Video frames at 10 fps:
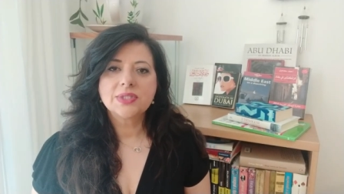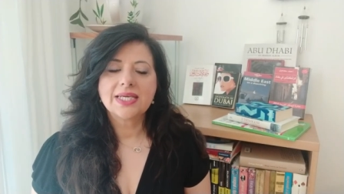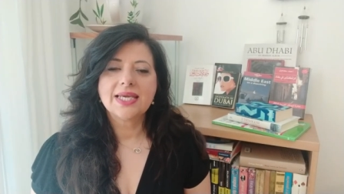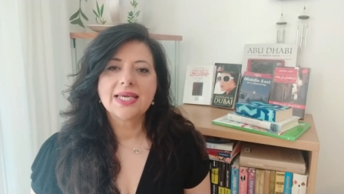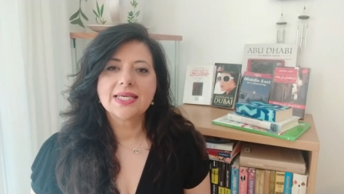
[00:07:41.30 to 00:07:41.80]

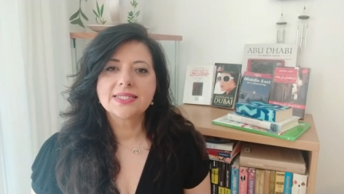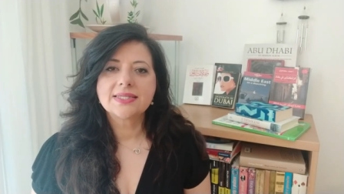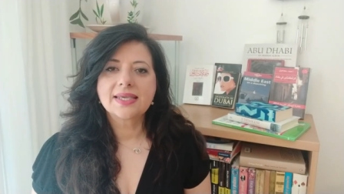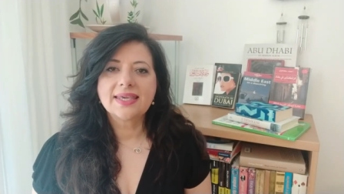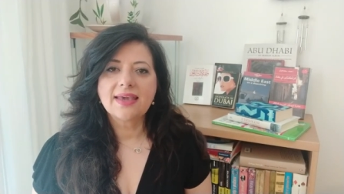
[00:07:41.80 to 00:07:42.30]
is
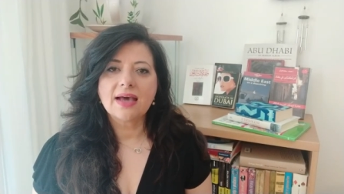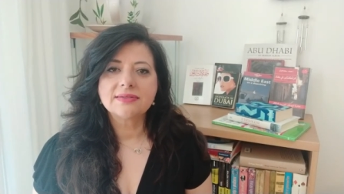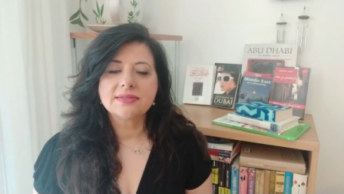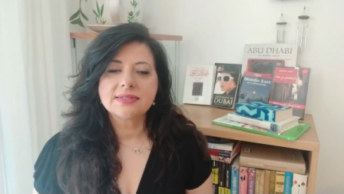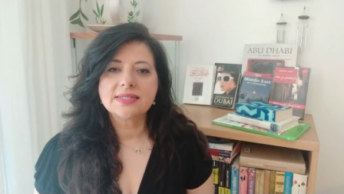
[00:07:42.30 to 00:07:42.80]
the
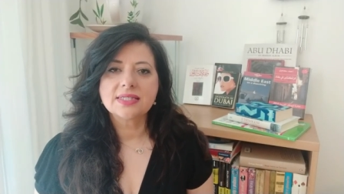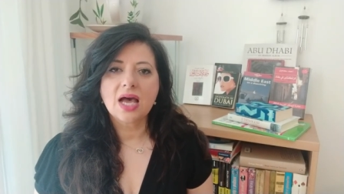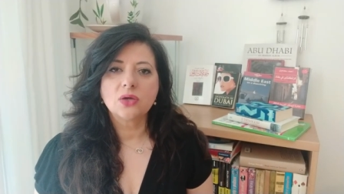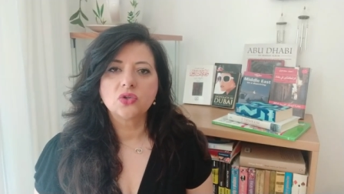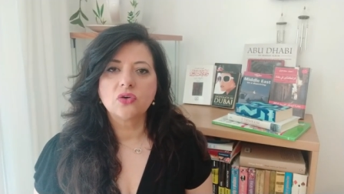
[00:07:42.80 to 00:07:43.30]
guttural
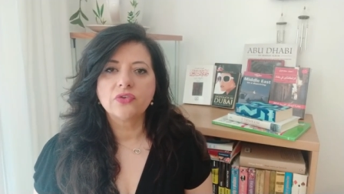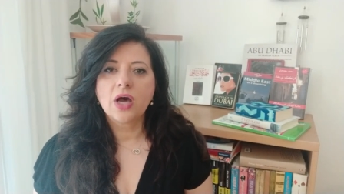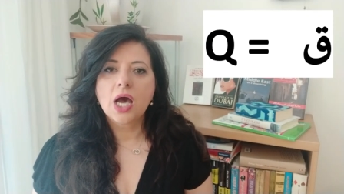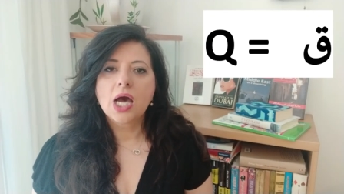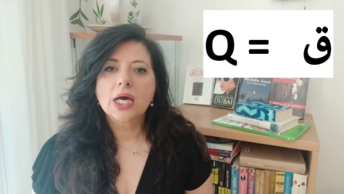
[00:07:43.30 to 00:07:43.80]
sound of
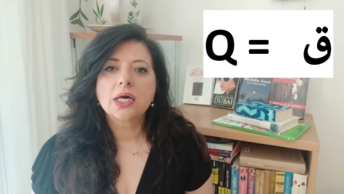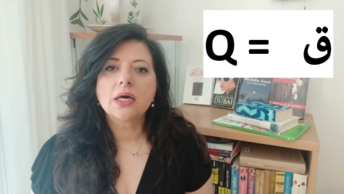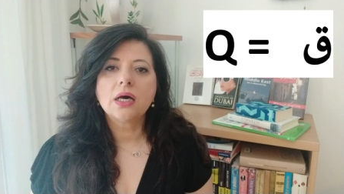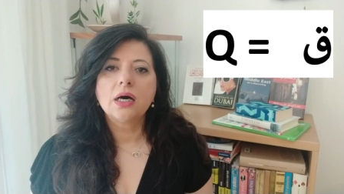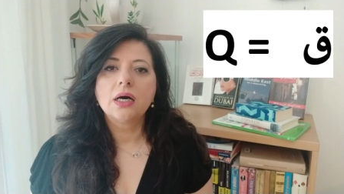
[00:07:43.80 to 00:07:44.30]

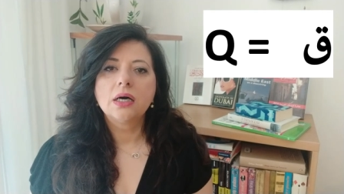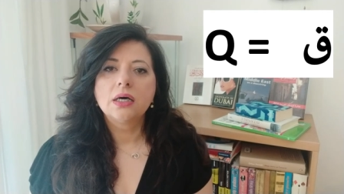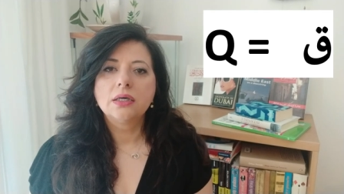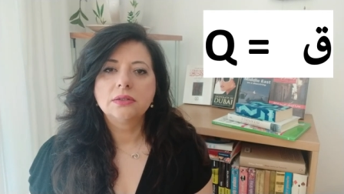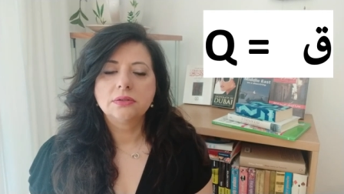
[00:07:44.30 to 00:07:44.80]
Q.
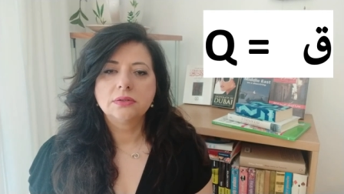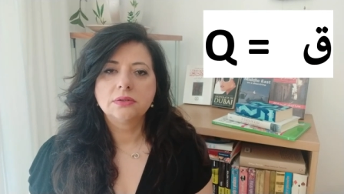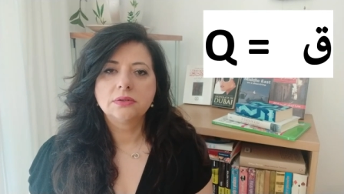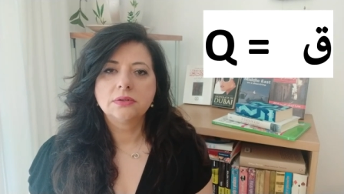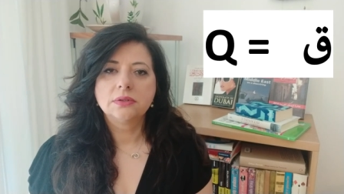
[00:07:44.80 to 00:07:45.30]

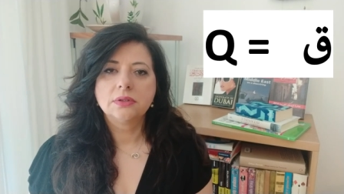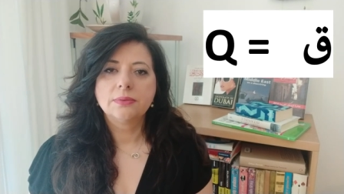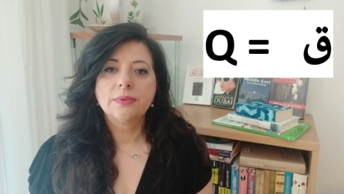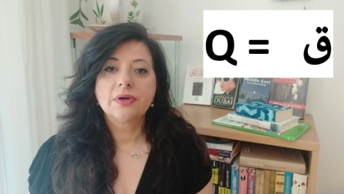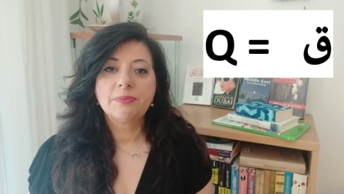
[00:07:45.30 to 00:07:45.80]

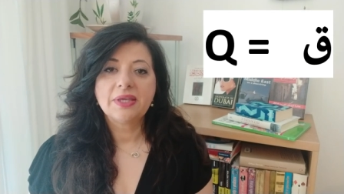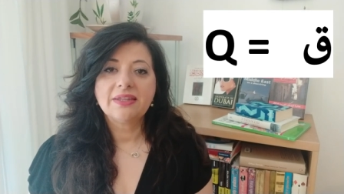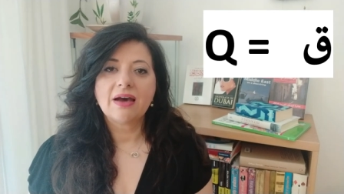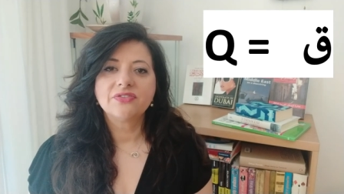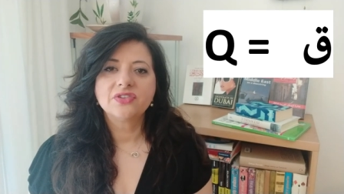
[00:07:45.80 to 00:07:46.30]
Repeat
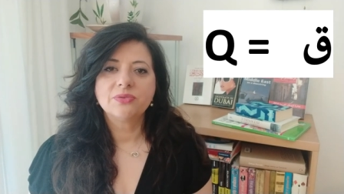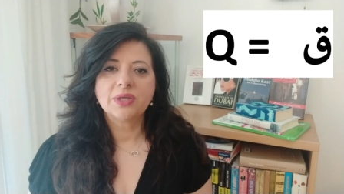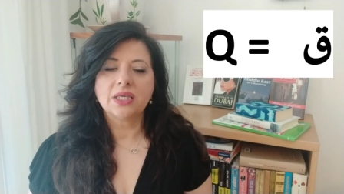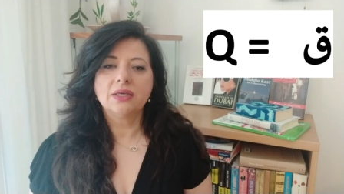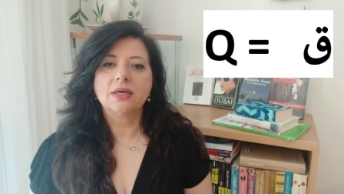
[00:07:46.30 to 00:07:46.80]
after
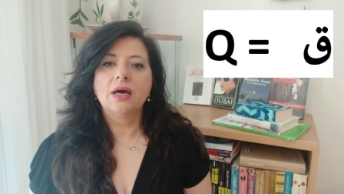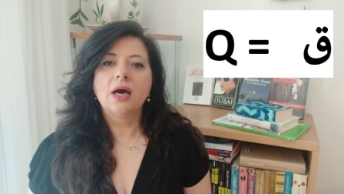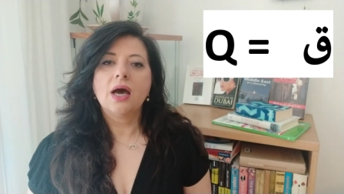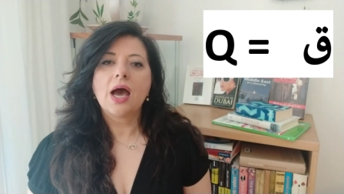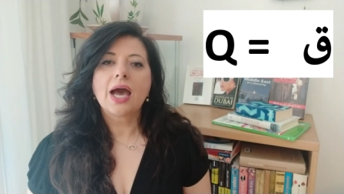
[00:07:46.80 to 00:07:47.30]
me.
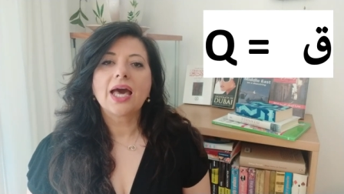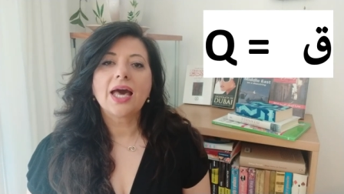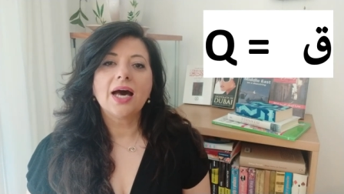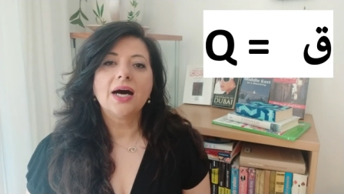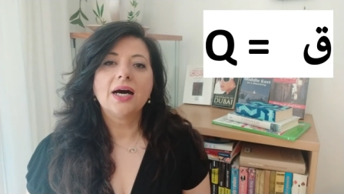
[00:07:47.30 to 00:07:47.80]

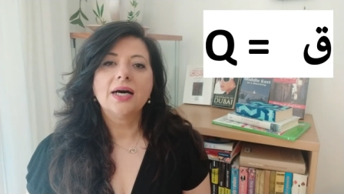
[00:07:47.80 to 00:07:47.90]
Q.